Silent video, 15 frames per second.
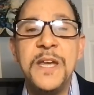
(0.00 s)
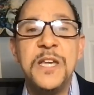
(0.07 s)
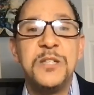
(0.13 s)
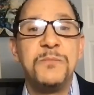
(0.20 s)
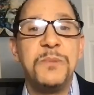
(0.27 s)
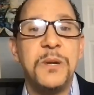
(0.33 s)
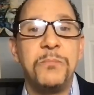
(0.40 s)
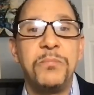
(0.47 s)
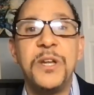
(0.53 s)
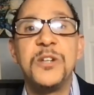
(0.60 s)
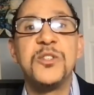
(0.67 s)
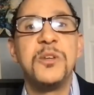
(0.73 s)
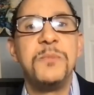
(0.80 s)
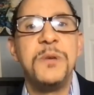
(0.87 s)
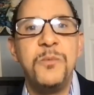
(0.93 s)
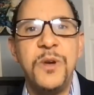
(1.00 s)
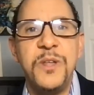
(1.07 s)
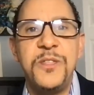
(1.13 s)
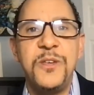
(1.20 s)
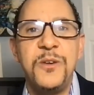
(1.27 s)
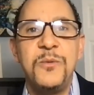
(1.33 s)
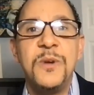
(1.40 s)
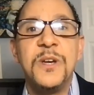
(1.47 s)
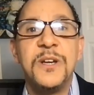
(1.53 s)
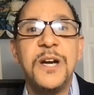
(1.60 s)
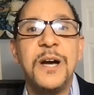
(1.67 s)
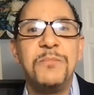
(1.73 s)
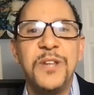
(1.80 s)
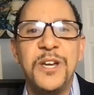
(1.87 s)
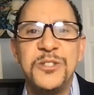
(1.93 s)
It's been a pleasure to be with you.
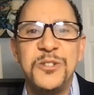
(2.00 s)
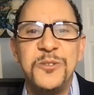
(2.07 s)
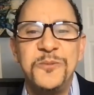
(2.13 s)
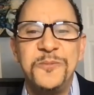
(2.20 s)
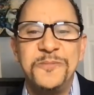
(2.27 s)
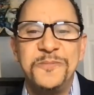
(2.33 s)
God bless you.